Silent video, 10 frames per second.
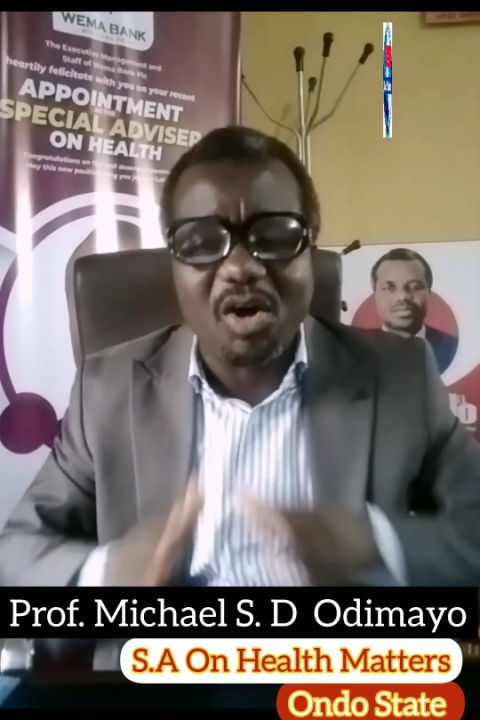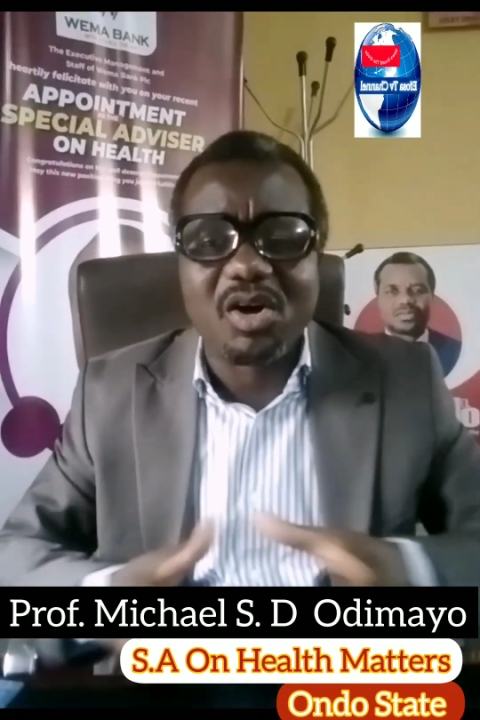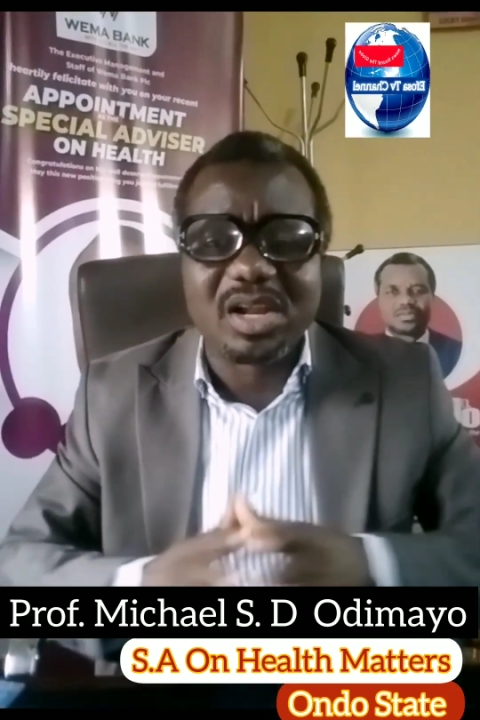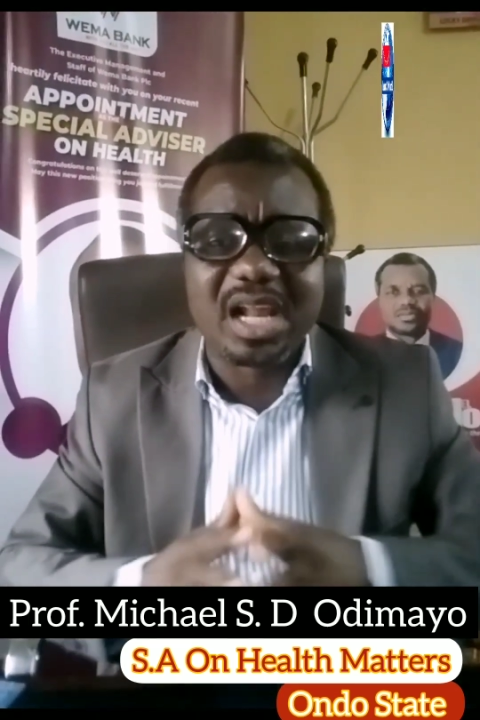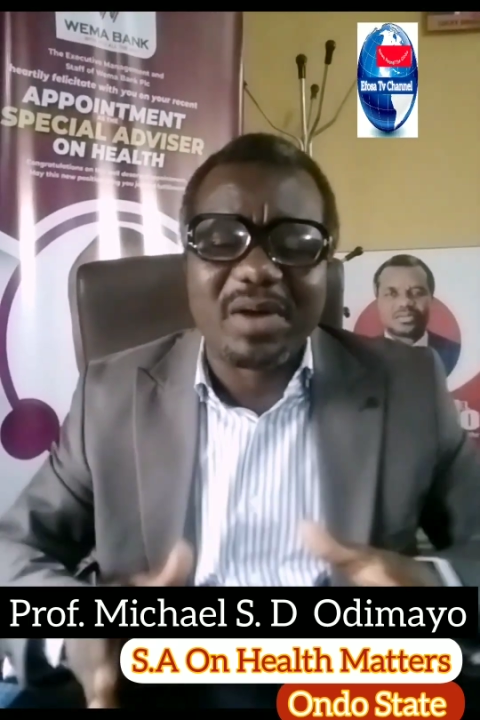all
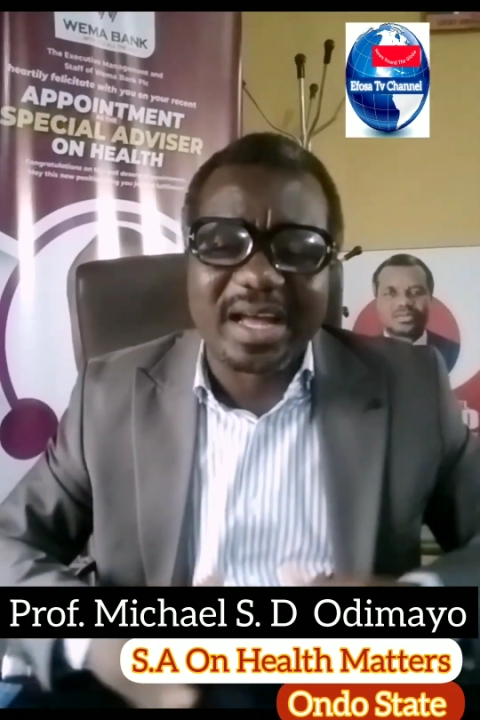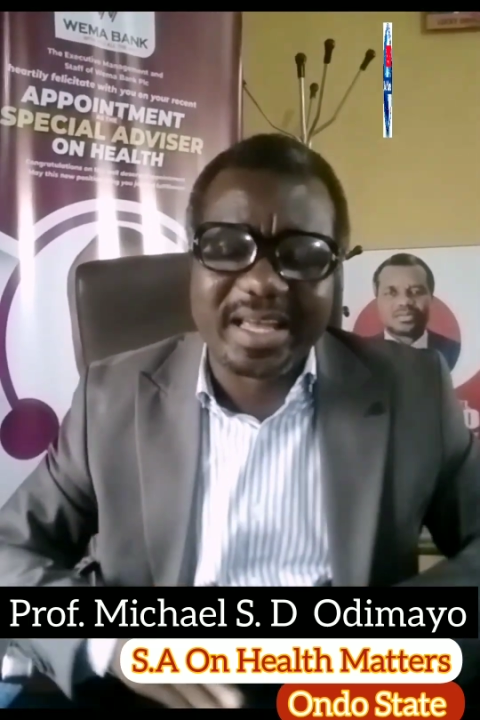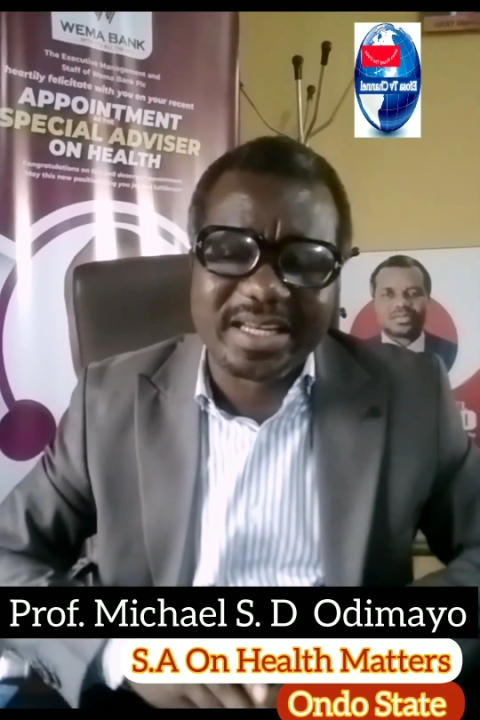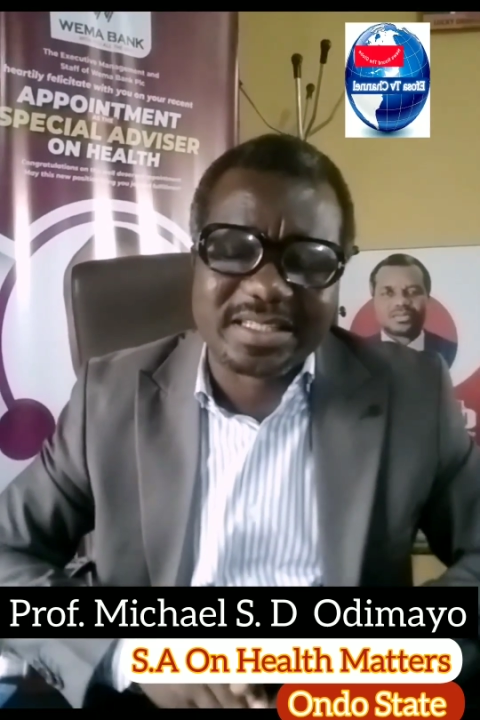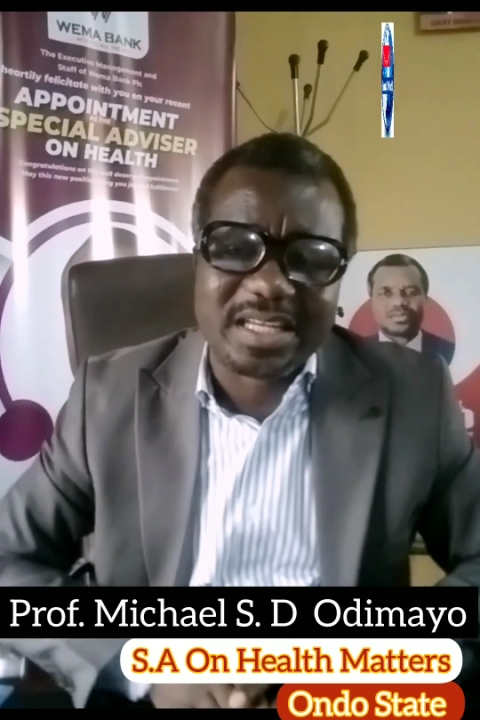our
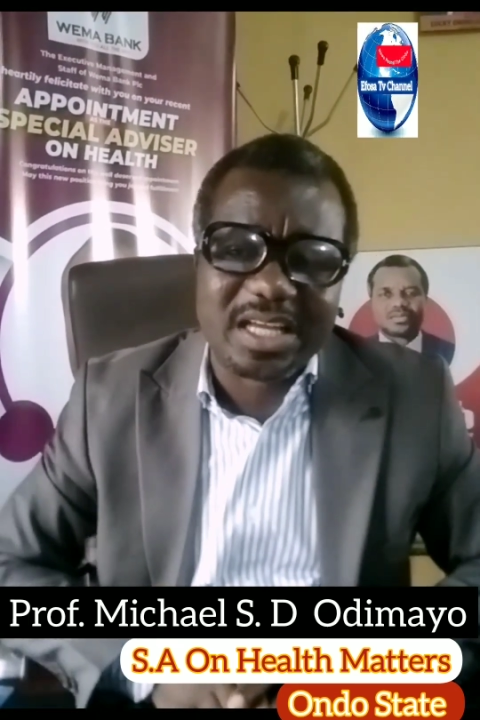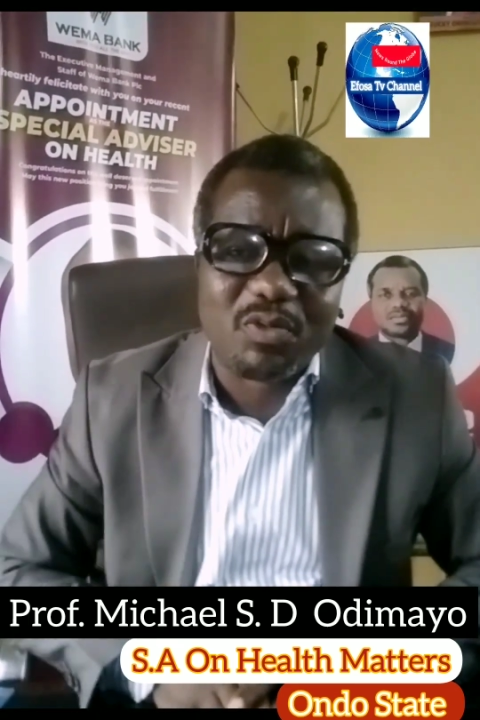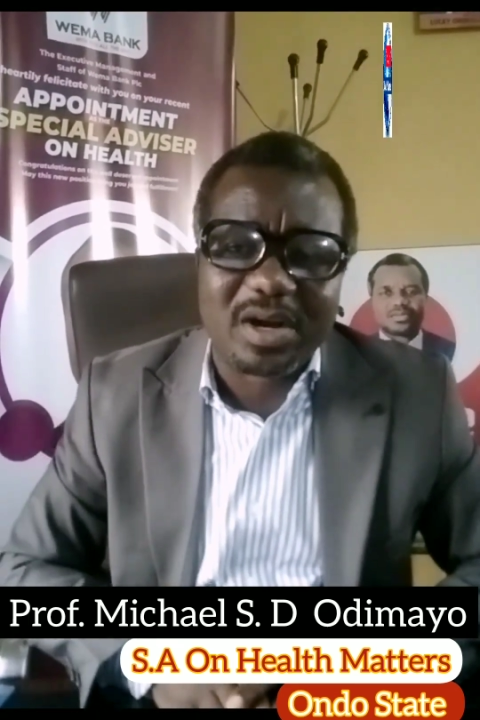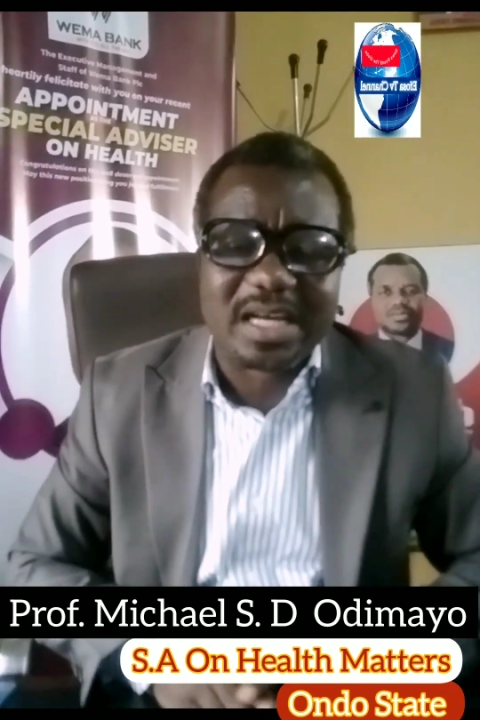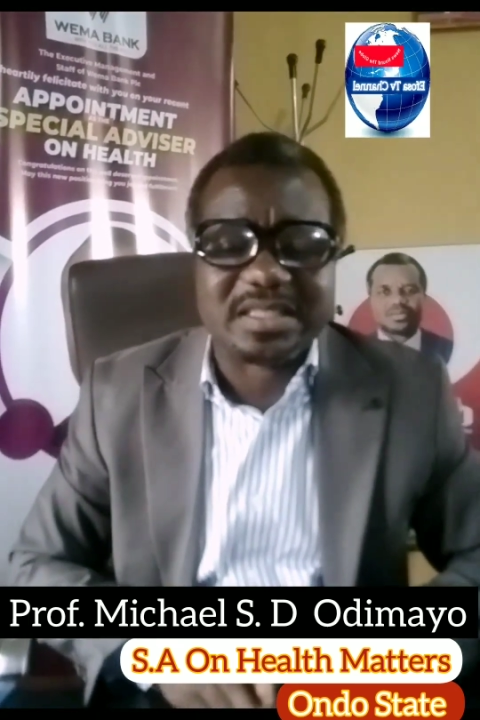healthcare workers,